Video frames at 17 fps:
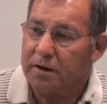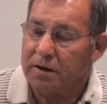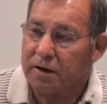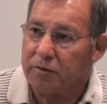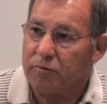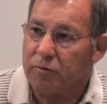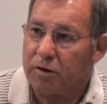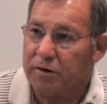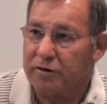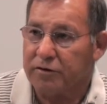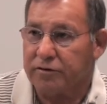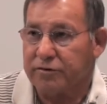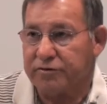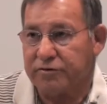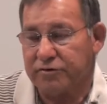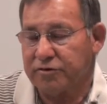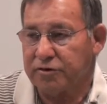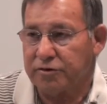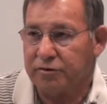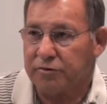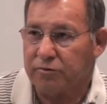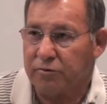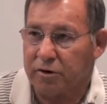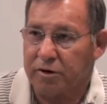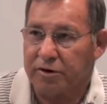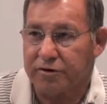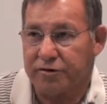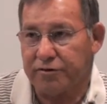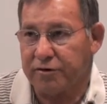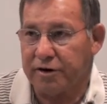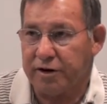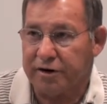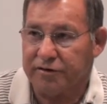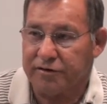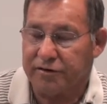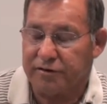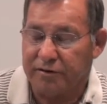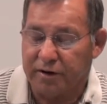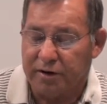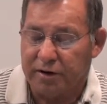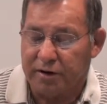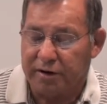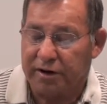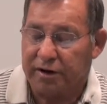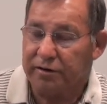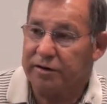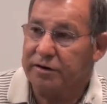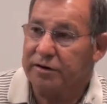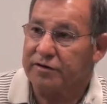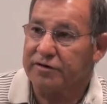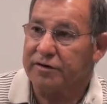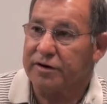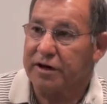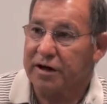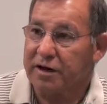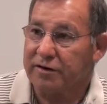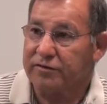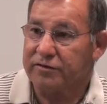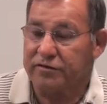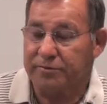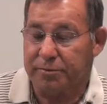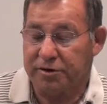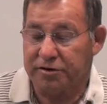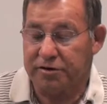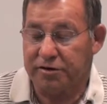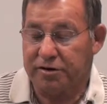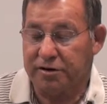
like water, water, trash, and county doesn't have as much.